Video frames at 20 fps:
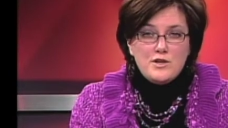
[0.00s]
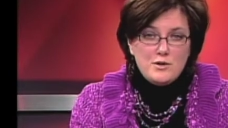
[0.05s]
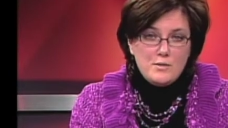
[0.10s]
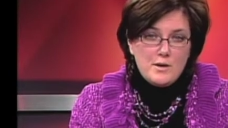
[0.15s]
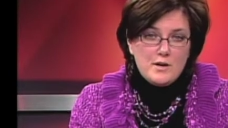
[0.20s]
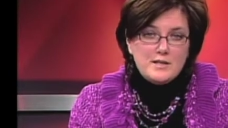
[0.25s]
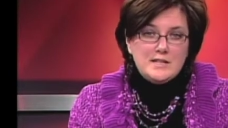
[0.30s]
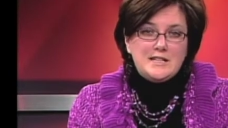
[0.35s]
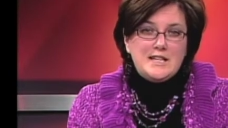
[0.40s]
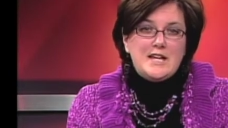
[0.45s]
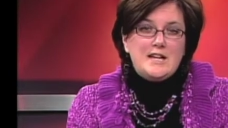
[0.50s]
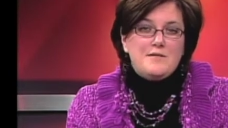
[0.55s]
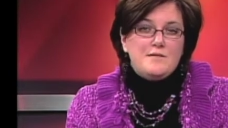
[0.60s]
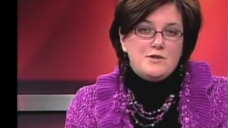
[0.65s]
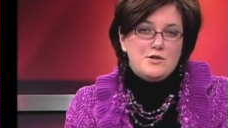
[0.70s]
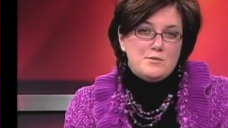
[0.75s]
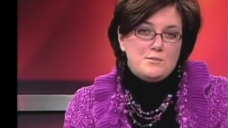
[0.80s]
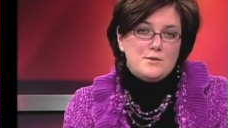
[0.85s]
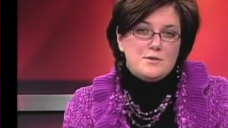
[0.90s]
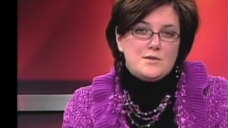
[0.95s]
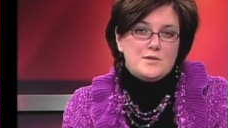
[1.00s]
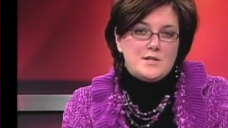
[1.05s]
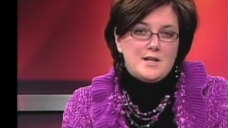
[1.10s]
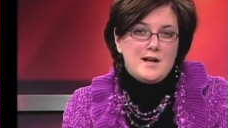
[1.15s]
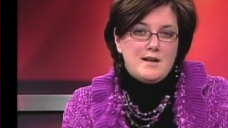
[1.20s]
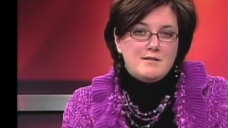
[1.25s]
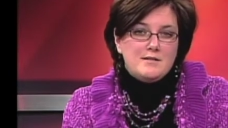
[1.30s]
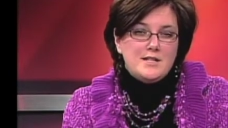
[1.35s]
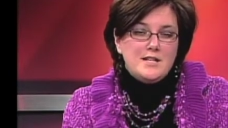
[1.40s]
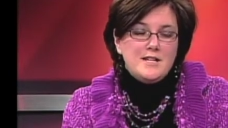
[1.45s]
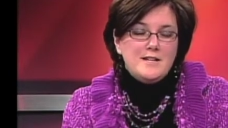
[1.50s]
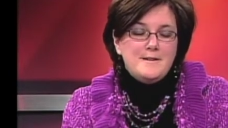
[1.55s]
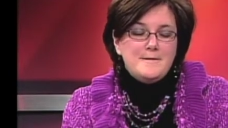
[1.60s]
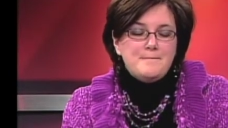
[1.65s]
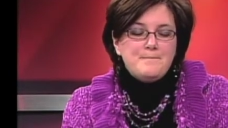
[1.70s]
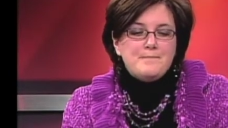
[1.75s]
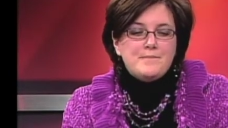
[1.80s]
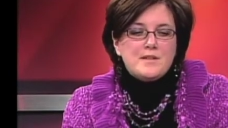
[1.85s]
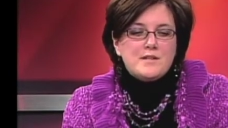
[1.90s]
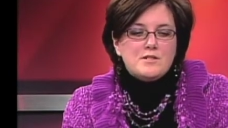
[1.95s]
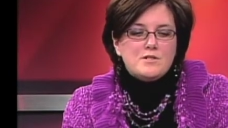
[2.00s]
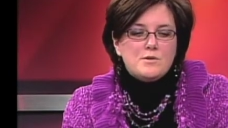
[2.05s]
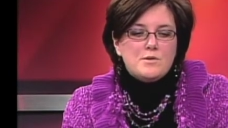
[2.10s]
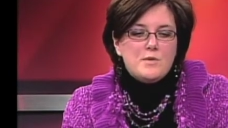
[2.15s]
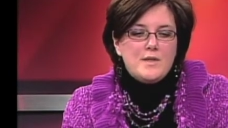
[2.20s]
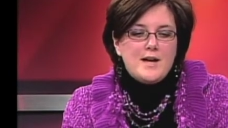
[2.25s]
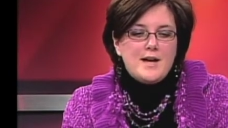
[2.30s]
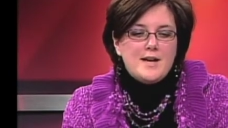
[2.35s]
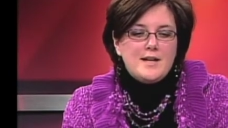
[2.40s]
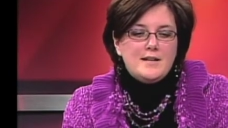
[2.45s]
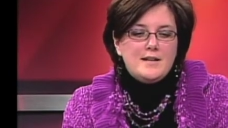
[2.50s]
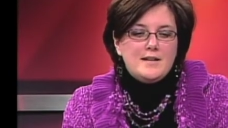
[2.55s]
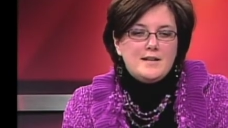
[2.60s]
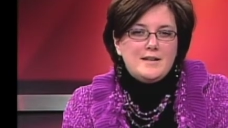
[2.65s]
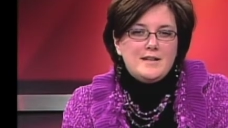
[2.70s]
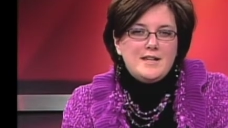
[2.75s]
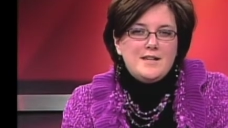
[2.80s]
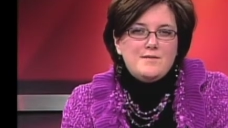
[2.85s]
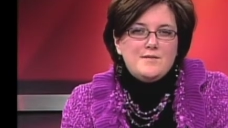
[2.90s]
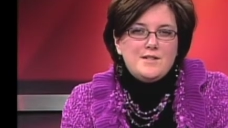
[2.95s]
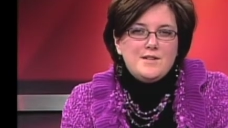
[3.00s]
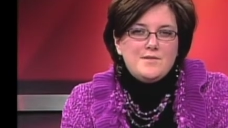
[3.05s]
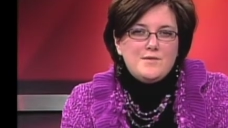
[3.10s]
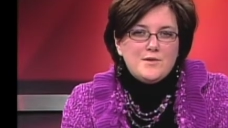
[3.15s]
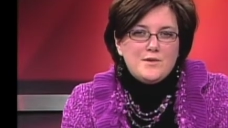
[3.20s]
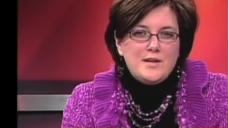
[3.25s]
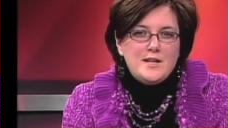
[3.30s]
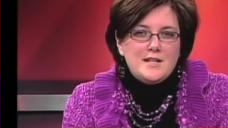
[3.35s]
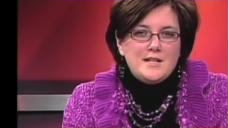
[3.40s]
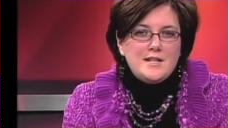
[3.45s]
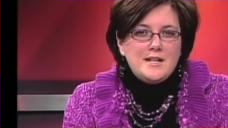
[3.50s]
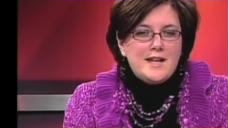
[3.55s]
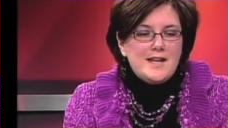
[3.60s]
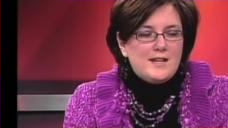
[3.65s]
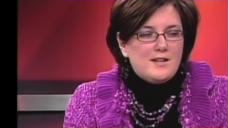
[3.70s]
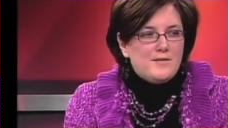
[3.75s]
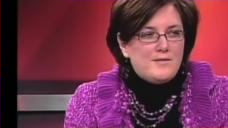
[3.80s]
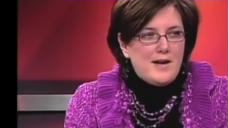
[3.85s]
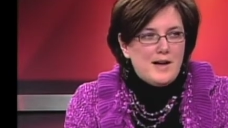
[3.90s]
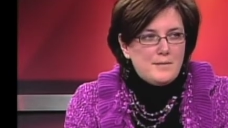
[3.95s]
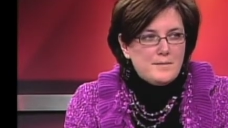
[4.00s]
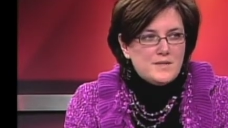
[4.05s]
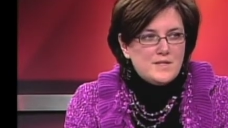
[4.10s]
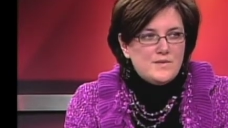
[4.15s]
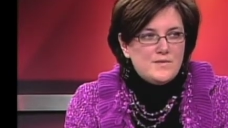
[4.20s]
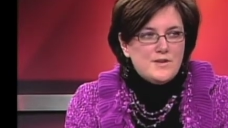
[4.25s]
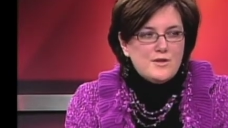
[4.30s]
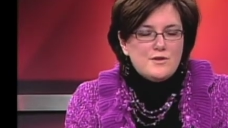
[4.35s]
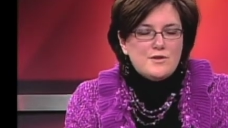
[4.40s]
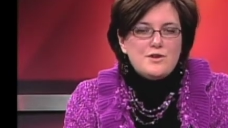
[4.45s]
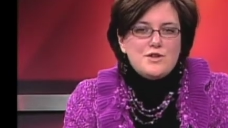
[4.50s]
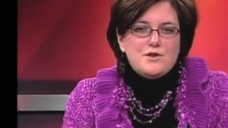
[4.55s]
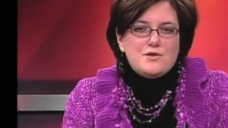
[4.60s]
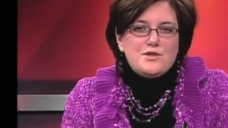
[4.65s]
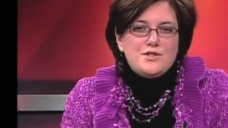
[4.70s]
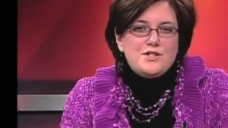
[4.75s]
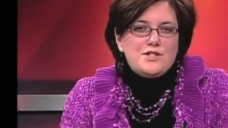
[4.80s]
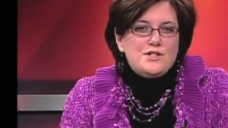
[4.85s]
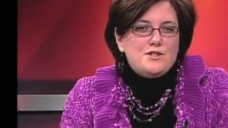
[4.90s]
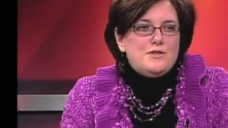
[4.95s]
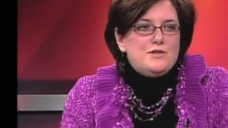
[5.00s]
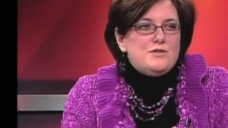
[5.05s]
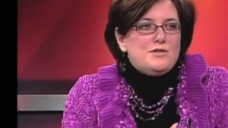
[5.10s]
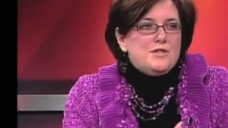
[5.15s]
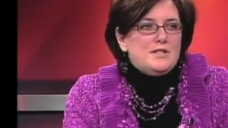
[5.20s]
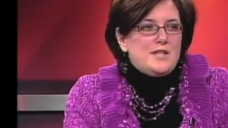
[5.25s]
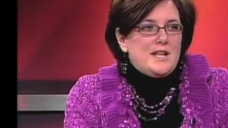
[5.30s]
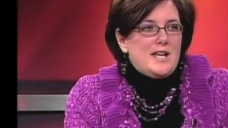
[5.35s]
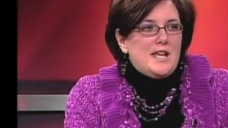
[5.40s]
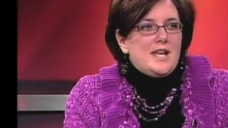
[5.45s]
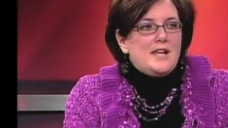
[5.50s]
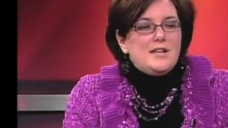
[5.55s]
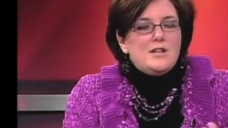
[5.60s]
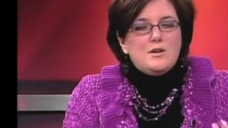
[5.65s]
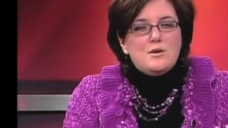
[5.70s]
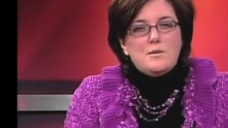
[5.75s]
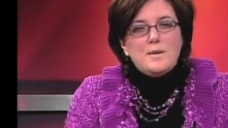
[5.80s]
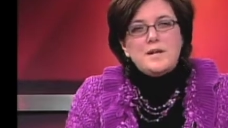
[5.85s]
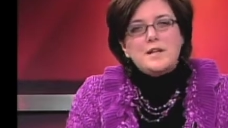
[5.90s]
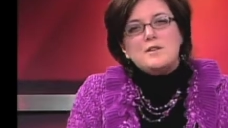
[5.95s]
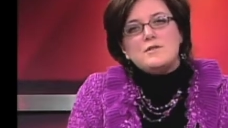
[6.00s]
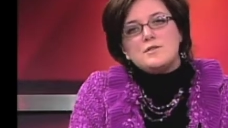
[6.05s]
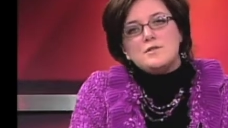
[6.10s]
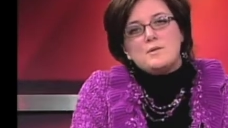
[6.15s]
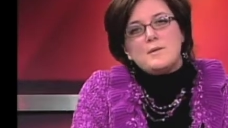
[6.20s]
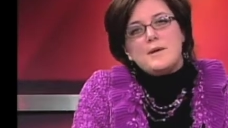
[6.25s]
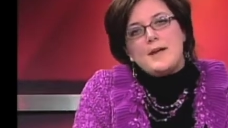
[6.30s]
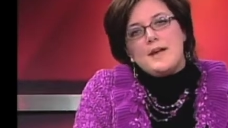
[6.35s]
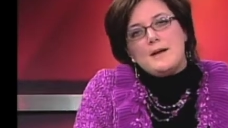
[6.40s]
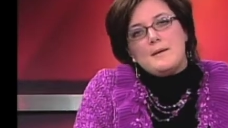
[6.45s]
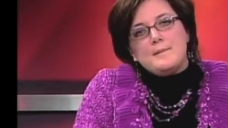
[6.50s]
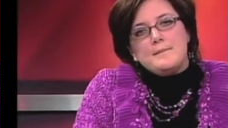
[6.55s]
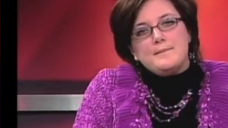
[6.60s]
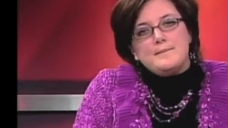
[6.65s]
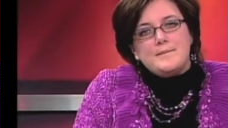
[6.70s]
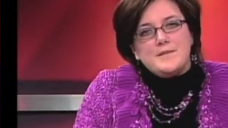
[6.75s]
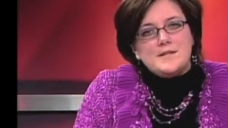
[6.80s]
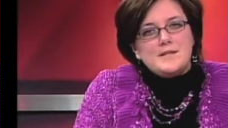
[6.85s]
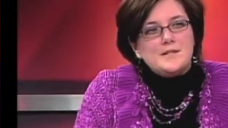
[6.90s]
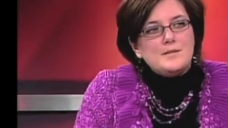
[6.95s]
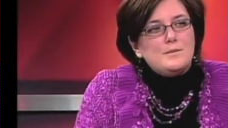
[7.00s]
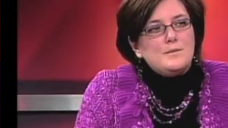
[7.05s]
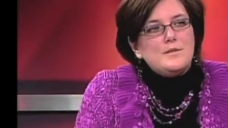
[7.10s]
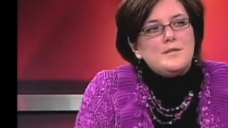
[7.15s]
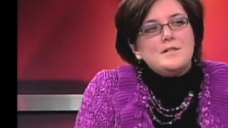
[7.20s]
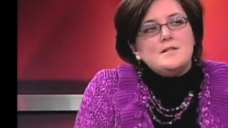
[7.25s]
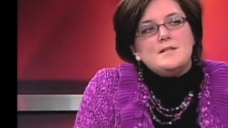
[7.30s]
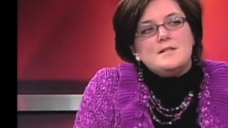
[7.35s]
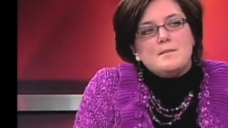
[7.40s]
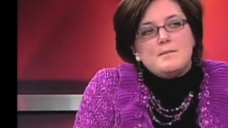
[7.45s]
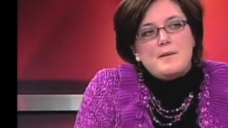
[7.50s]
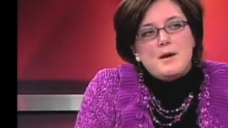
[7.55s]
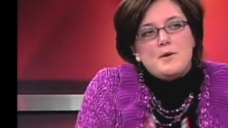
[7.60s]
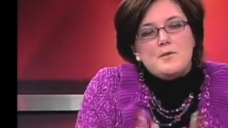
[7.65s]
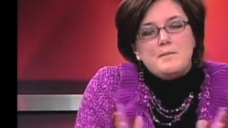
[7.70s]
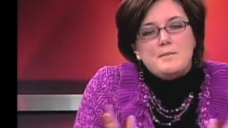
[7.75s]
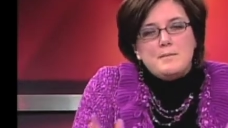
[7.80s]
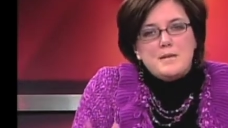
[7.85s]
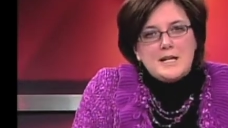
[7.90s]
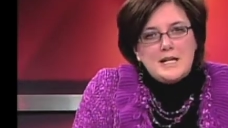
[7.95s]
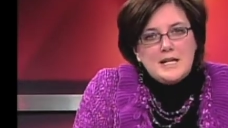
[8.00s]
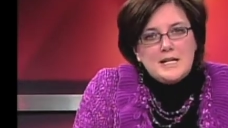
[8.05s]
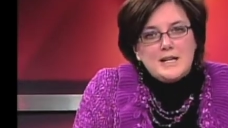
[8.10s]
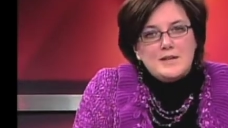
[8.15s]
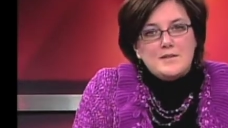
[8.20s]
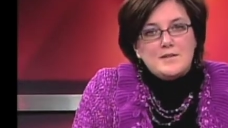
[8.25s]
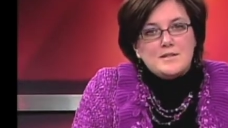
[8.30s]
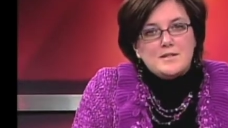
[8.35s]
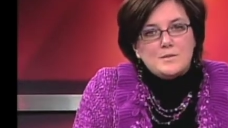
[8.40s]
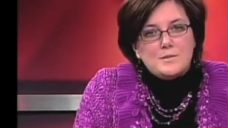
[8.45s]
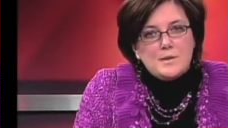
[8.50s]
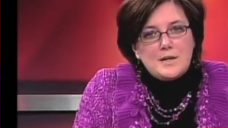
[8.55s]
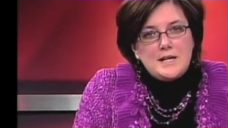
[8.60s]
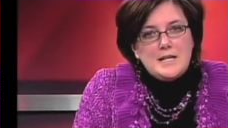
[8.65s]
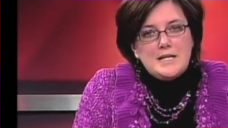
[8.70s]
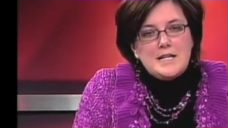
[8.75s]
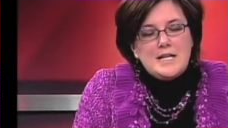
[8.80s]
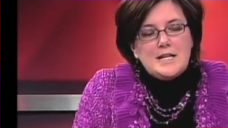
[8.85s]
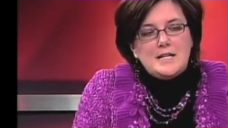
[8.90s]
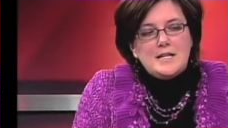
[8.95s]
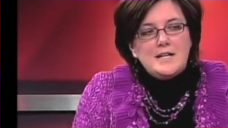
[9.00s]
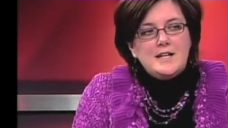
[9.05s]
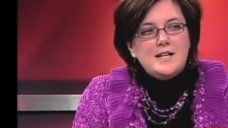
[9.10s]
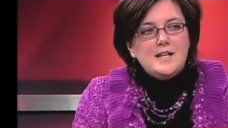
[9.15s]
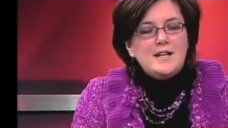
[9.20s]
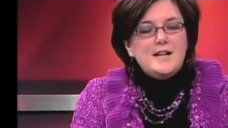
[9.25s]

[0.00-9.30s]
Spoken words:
you are in life, and your personality, so that even if you're in a negative atmosphere, you're still saying, you know what, here's who I am. This is about me, and this is what I need.